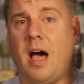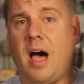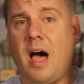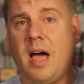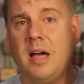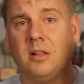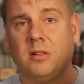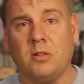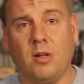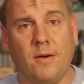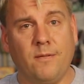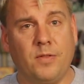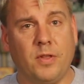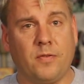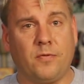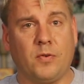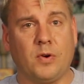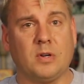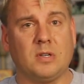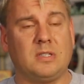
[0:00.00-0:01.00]
I loved the
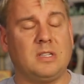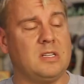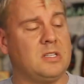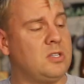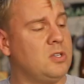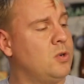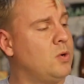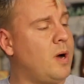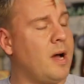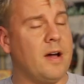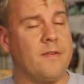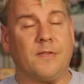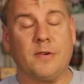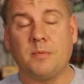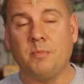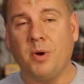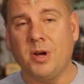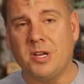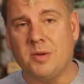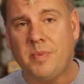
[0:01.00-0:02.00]
first issue. I
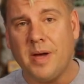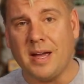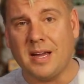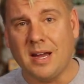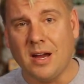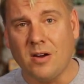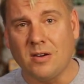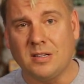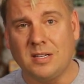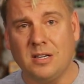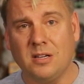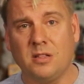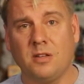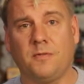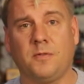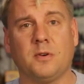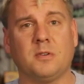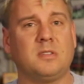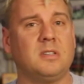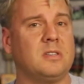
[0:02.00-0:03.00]
offered money back guarantee on the
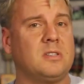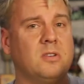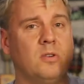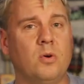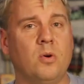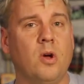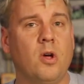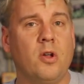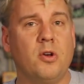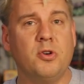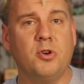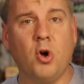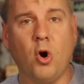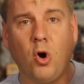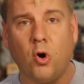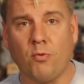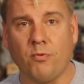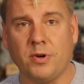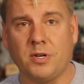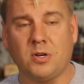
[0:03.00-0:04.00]
first issue.
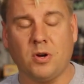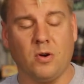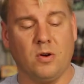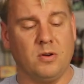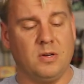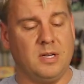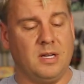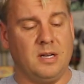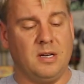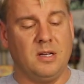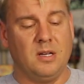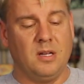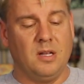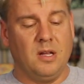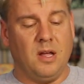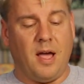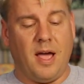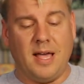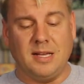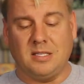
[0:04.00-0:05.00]
No one returned it.
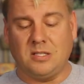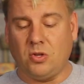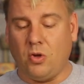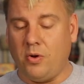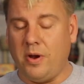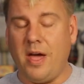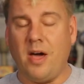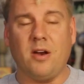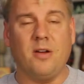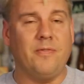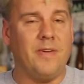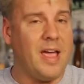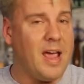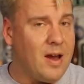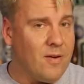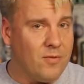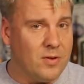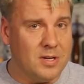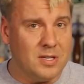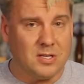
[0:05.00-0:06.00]
I sold out of
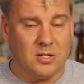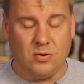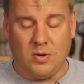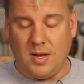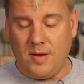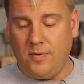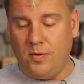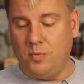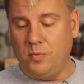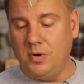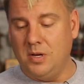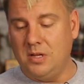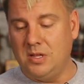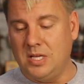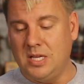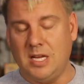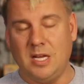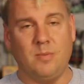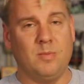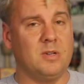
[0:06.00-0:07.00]
every issue, even with
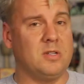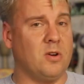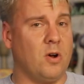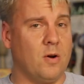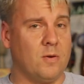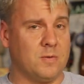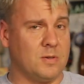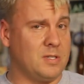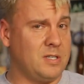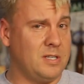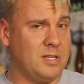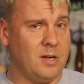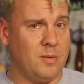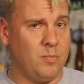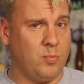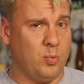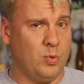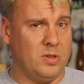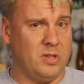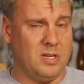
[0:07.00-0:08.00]
the Image
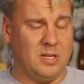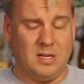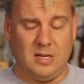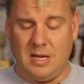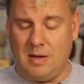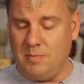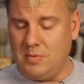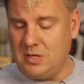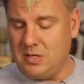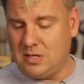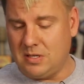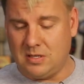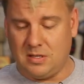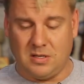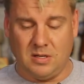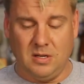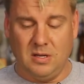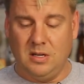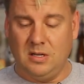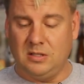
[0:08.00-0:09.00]
overship, with the
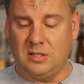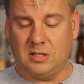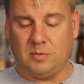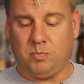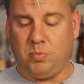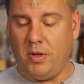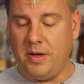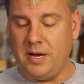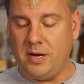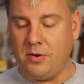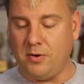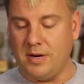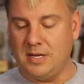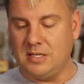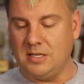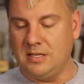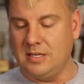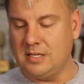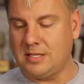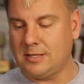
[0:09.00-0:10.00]
Image display
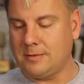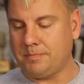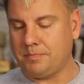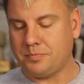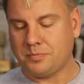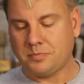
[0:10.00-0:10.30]
craziness.